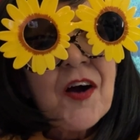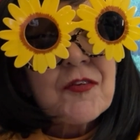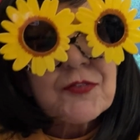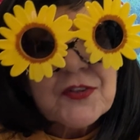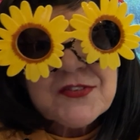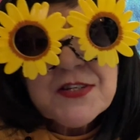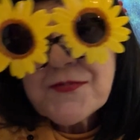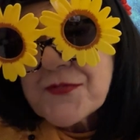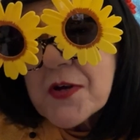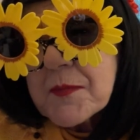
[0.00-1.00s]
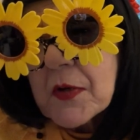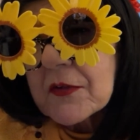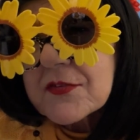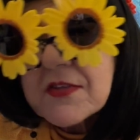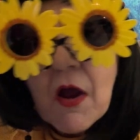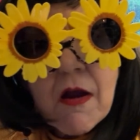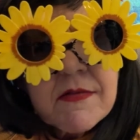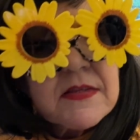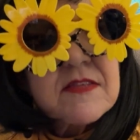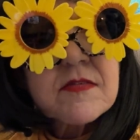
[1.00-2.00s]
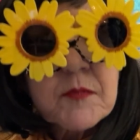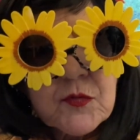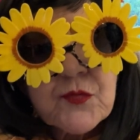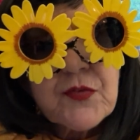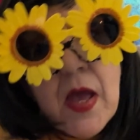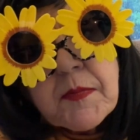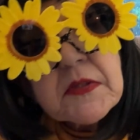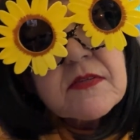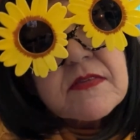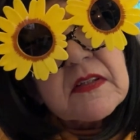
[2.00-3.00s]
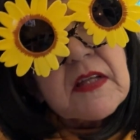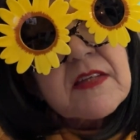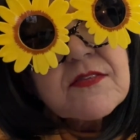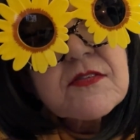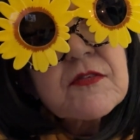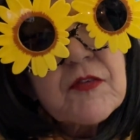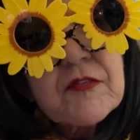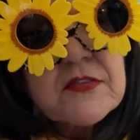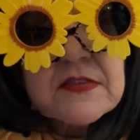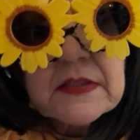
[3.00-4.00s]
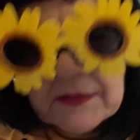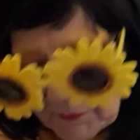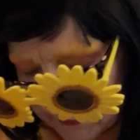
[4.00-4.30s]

First and foremost, aren't these the most fabulous sunglasses you've ever seen?